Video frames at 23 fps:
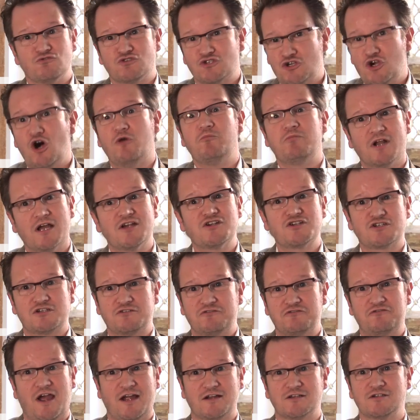was a combination of
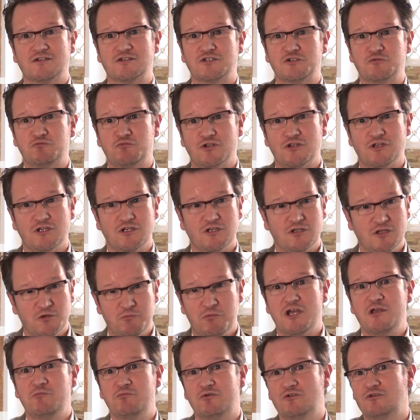factors, but the, the
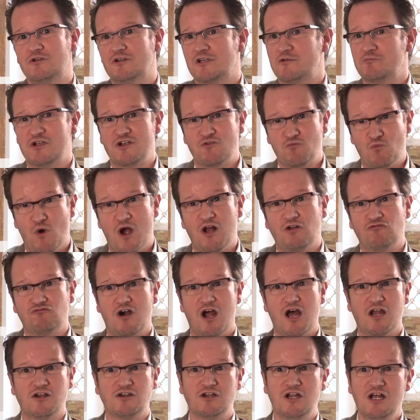people, it being well
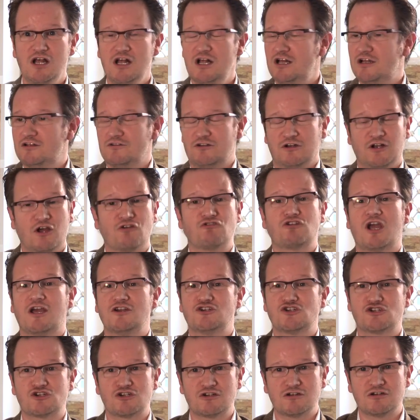run, the
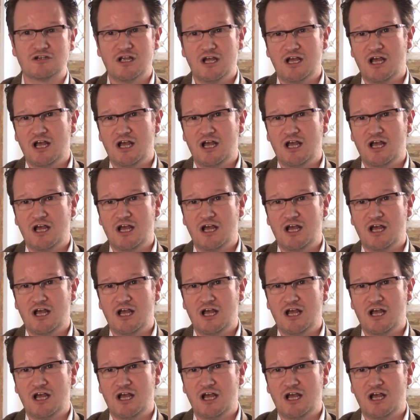location,